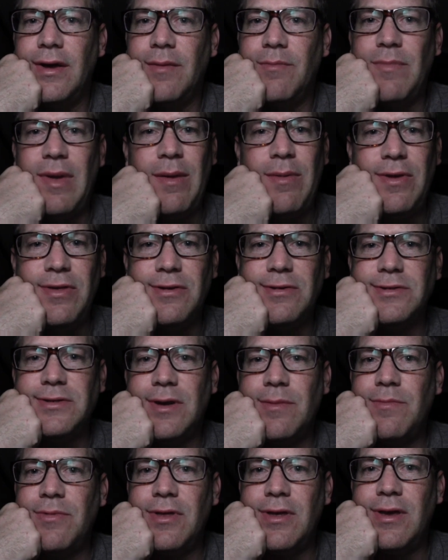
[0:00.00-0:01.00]
Maybe there's
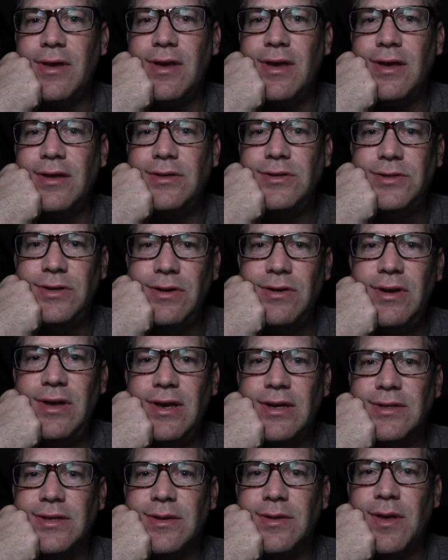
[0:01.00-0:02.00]
something in
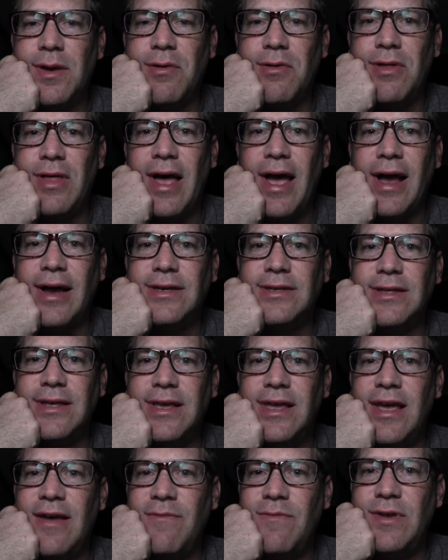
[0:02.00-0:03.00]
Judaism that will actually
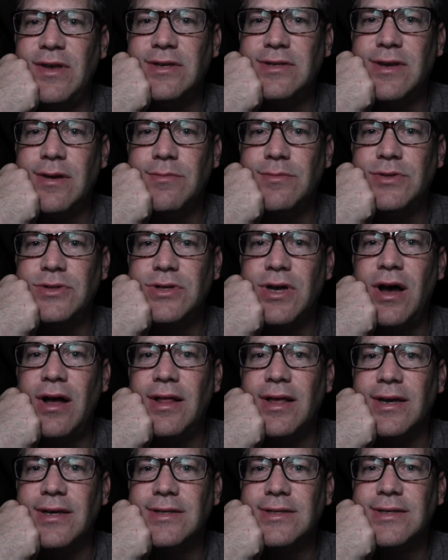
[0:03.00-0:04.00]
give me some
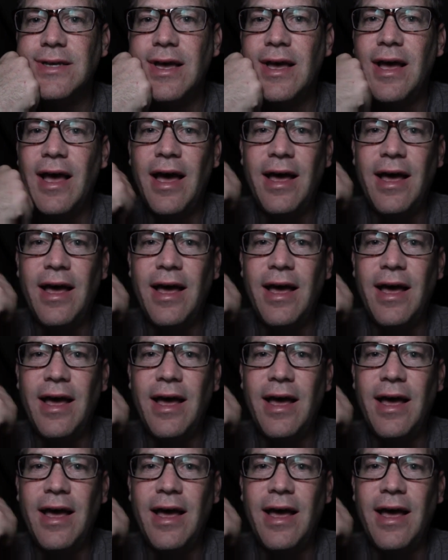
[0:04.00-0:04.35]
solace.